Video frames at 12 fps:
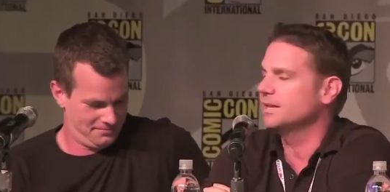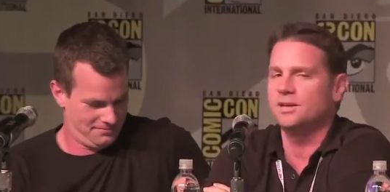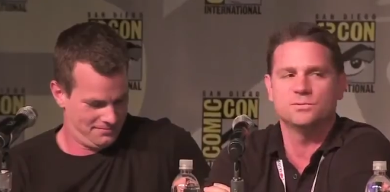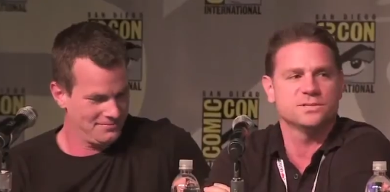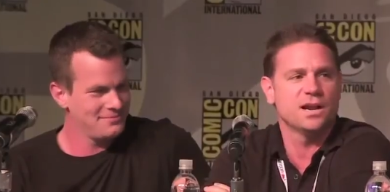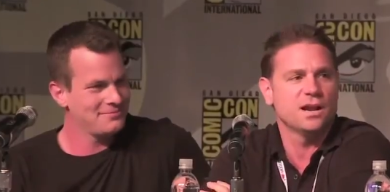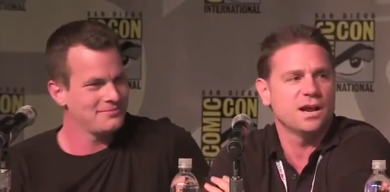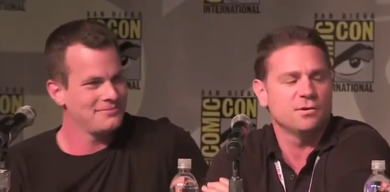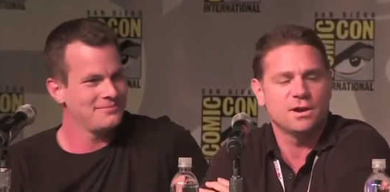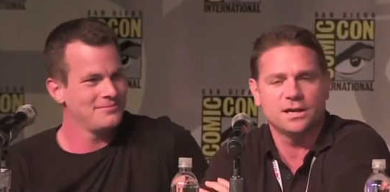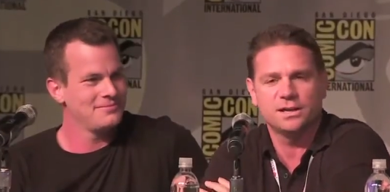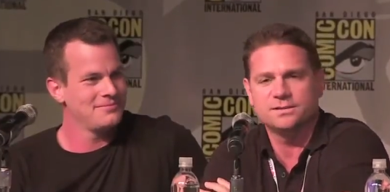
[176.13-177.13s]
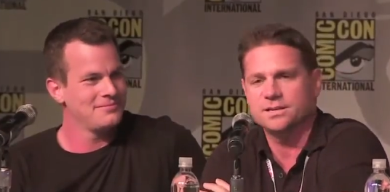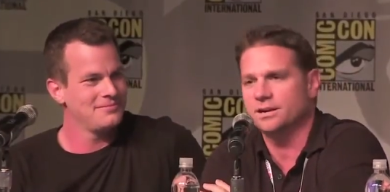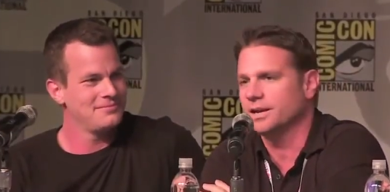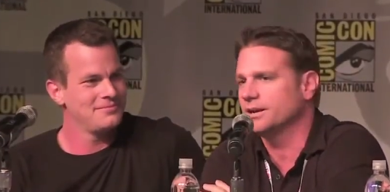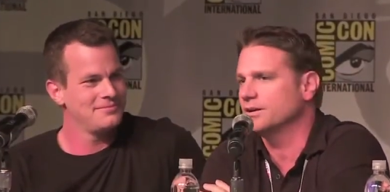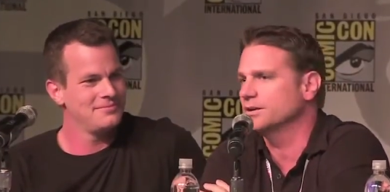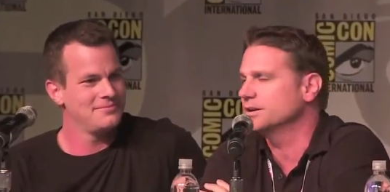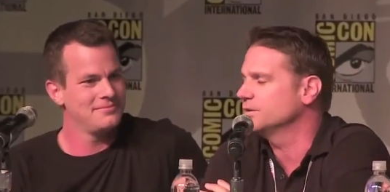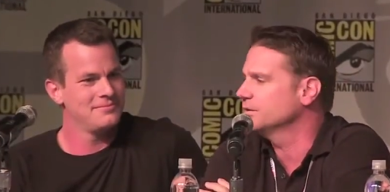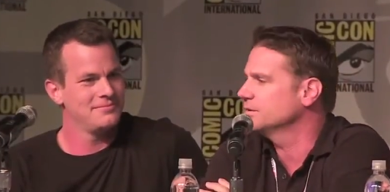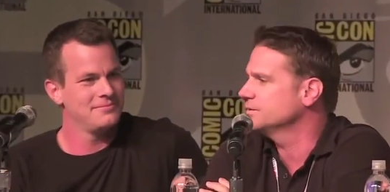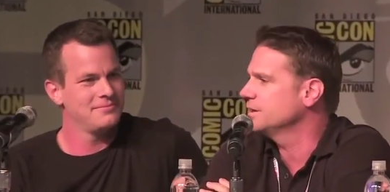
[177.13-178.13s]
Speaker 1: He was an Iraqi interrogator
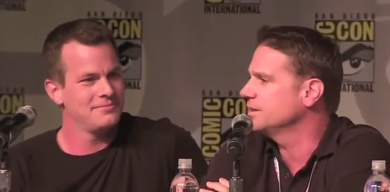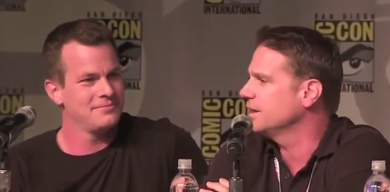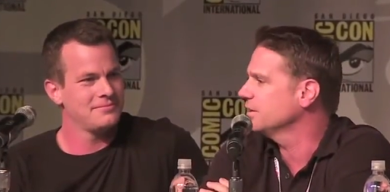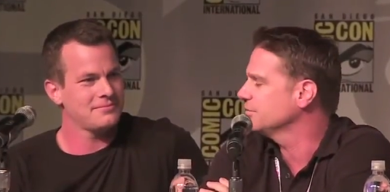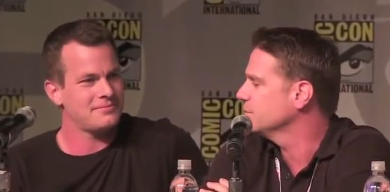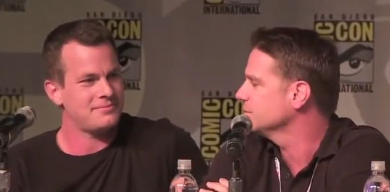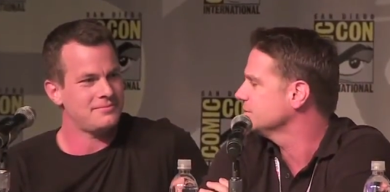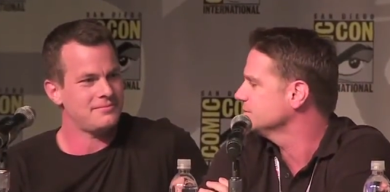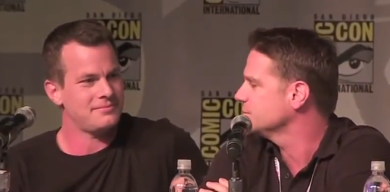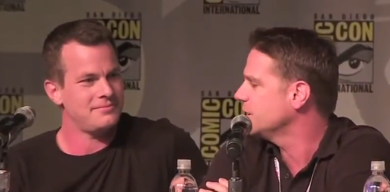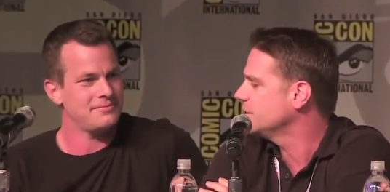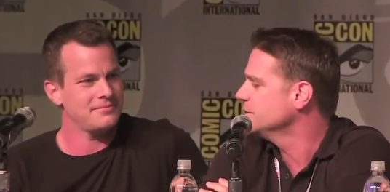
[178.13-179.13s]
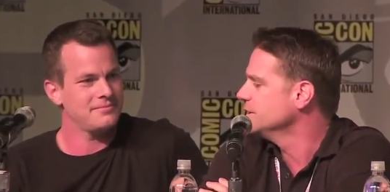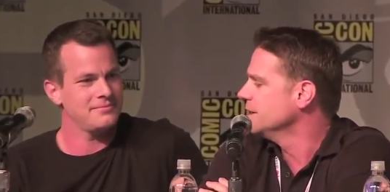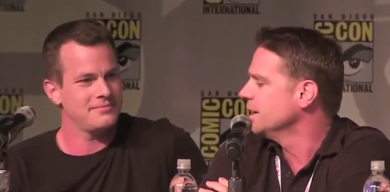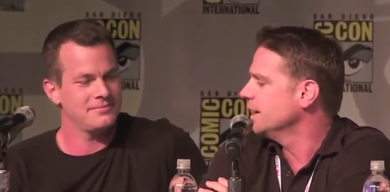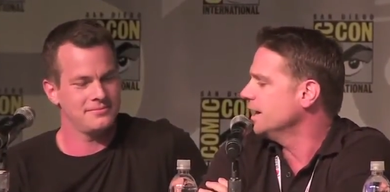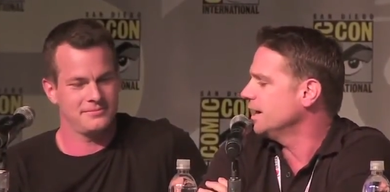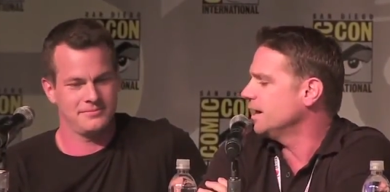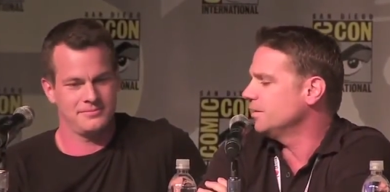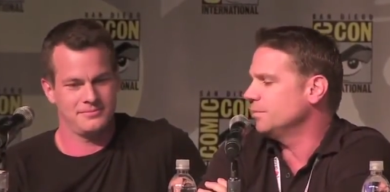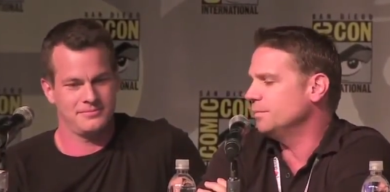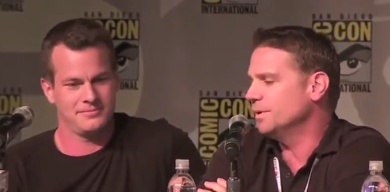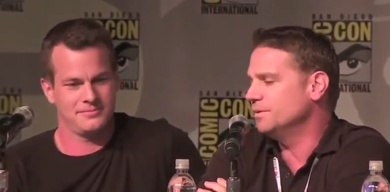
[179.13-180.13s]
in the Air Force as well.
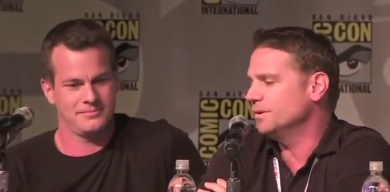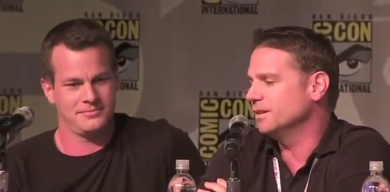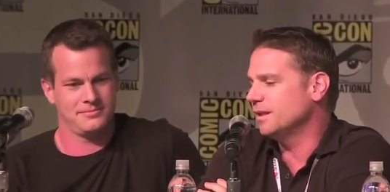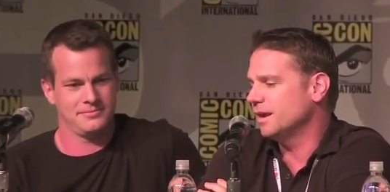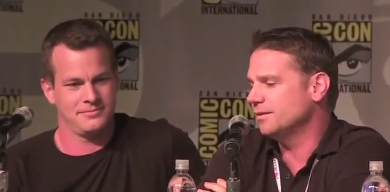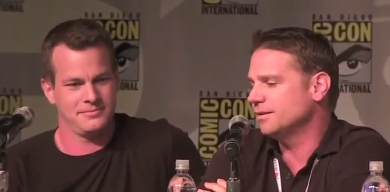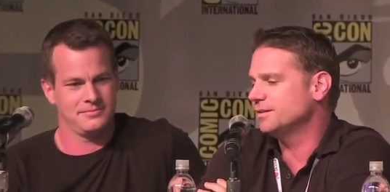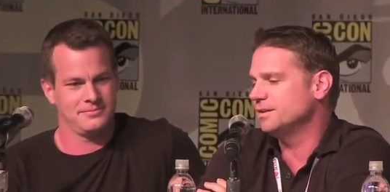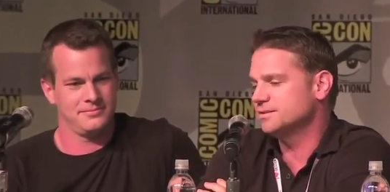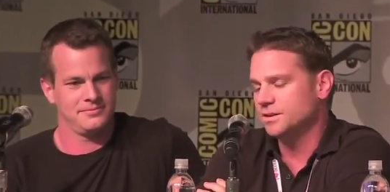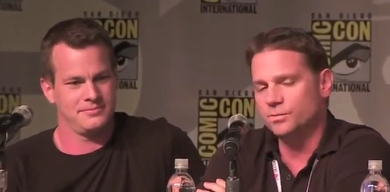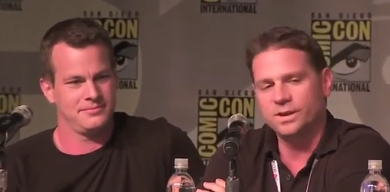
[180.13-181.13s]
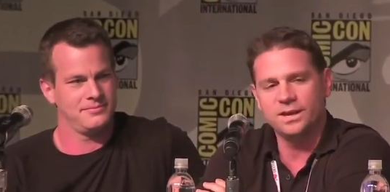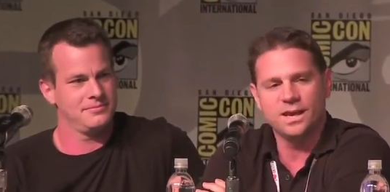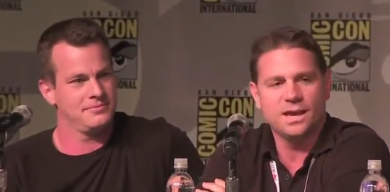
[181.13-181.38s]
But a lot of the things that we